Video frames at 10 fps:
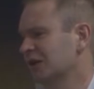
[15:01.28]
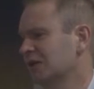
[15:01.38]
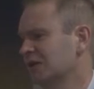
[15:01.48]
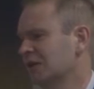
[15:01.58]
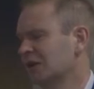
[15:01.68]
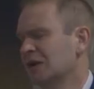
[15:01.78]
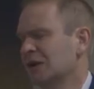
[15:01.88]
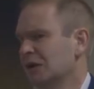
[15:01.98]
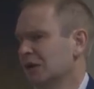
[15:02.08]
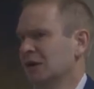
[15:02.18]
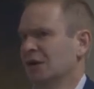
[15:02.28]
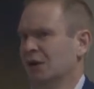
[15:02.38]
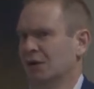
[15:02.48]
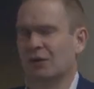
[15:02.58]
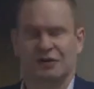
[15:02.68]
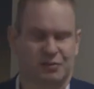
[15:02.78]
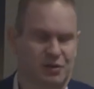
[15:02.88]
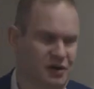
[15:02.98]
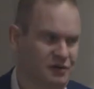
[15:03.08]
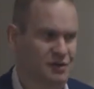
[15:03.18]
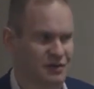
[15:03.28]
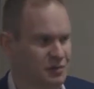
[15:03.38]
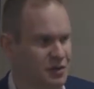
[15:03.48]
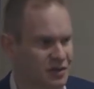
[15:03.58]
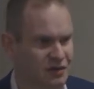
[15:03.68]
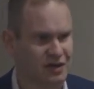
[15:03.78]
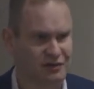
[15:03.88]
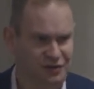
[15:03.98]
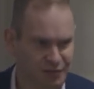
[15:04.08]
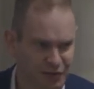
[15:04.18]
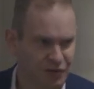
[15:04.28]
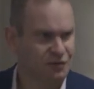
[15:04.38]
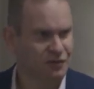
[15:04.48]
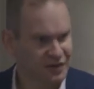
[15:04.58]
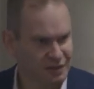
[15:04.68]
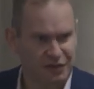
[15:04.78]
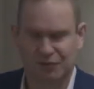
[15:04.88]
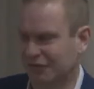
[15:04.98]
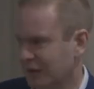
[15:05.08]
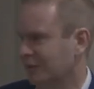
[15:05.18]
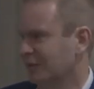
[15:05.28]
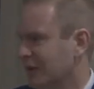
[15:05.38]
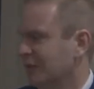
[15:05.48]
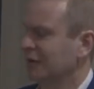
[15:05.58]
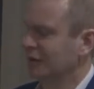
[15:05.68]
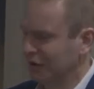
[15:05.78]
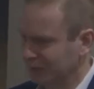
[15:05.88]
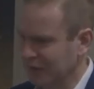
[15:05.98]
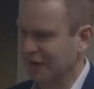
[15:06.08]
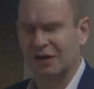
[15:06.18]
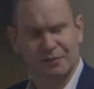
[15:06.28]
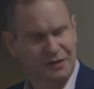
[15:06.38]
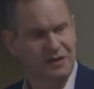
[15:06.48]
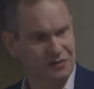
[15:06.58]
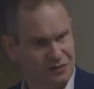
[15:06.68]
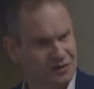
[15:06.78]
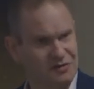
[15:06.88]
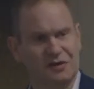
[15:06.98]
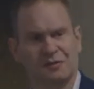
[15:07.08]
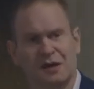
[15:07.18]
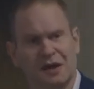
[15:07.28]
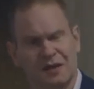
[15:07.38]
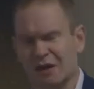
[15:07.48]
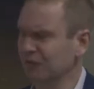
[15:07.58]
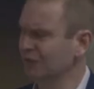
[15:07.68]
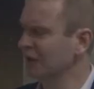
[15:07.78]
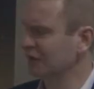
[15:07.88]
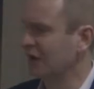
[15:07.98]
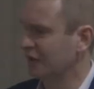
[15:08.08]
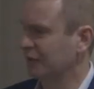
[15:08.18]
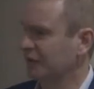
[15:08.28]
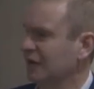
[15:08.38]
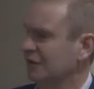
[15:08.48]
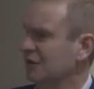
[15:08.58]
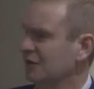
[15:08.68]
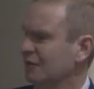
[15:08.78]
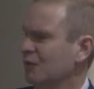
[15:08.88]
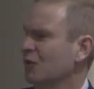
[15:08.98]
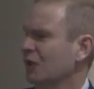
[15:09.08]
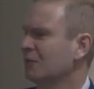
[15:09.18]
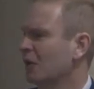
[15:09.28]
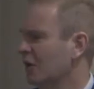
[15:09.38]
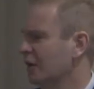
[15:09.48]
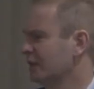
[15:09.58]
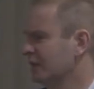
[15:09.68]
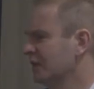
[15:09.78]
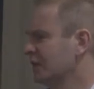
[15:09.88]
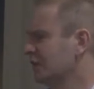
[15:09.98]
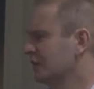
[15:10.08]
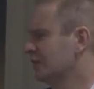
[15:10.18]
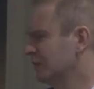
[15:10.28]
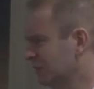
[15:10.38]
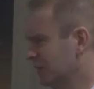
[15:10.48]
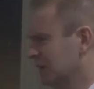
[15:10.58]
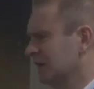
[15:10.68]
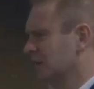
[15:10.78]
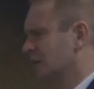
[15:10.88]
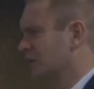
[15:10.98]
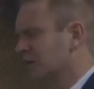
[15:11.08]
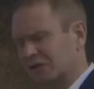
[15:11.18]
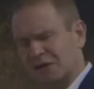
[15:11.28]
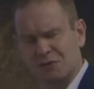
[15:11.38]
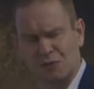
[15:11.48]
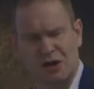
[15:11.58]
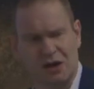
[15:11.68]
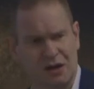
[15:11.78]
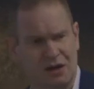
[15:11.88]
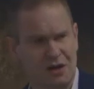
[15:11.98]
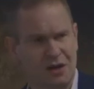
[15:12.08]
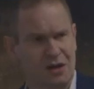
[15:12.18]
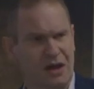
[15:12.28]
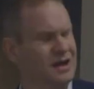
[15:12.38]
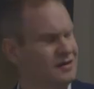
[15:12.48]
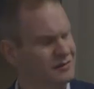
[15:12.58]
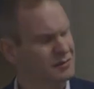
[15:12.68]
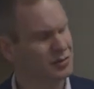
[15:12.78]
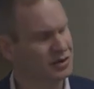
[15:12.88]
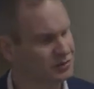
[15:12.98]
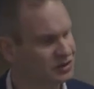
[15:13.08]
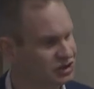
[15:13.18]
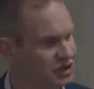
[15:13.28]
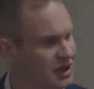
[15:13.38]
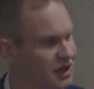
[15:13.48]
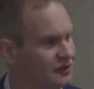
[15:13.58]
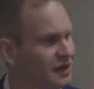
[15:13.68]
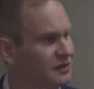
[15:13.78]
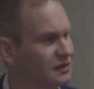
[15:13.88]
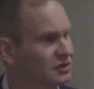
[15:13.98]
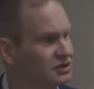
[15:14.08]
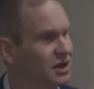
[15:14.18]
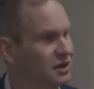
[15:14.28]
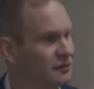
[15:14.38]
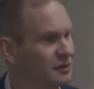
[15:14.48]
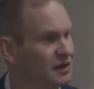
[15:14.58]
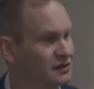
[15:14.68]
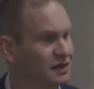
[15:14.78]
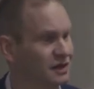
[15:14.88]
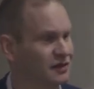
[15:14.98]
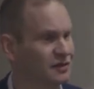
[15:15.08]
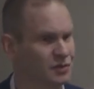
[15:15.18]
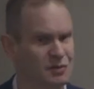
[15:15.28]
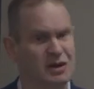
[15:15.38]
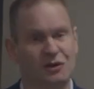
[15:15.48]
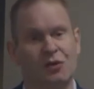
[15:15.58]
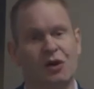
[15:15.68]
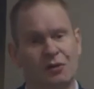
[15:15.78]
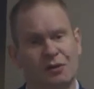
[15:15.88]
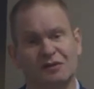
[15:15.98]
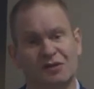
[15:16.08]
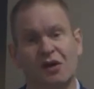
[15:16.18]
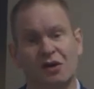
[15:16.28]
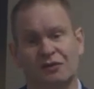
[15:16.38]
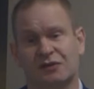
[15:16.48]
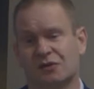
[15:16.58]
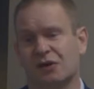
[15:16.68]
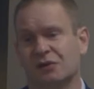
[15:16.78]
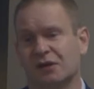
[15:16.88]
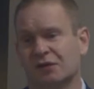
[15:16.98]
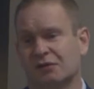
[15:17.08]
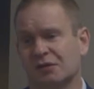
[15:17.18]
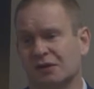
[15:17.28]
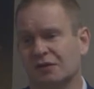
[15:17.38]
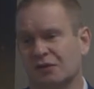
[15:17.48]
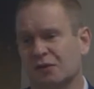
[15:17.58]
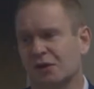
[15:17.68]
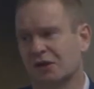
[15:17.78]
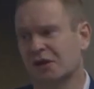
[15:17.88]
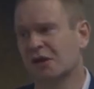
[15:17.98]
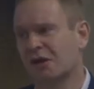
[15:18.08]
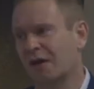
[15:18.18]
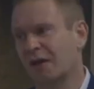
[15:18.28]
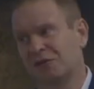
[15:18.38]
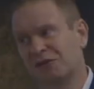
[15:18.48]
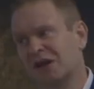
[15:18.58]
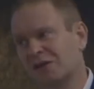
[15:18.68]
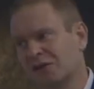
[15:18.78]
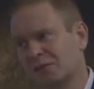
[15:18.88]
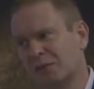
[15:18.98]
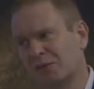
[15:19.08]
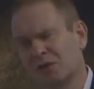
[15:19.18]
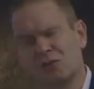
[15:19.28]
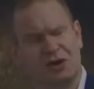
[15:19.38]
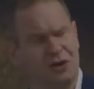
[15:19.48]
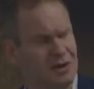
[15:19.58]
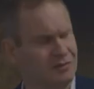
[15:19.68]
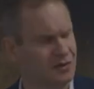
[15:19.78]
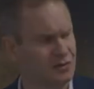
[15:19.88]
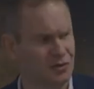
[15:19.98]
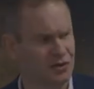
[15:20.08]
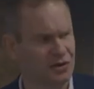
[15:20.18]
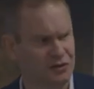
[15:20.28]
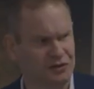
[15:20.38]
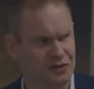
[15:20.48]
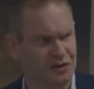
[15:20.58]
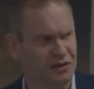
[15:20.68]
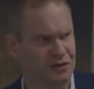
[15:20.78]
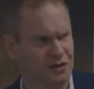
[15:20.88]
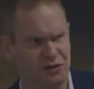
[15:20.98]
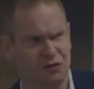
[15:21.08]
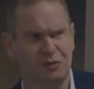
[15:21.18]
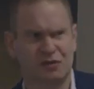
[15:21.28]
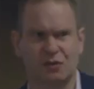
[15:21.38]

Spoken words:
saying to you, where's the product? Where's the product? How's it coming on? What's happening? What's happening? What's happening? It'll be there. It'll be there. You just got to trust me. And that was really tough because actually you're working behind the scenes and particularly in a community where actually everybody would share data and share information. Actually, we went quiet. We went dark for 2 whole years while we did this work. And that was challenging because people would say, what are you up to? What on earth are you doing? You know, you're normally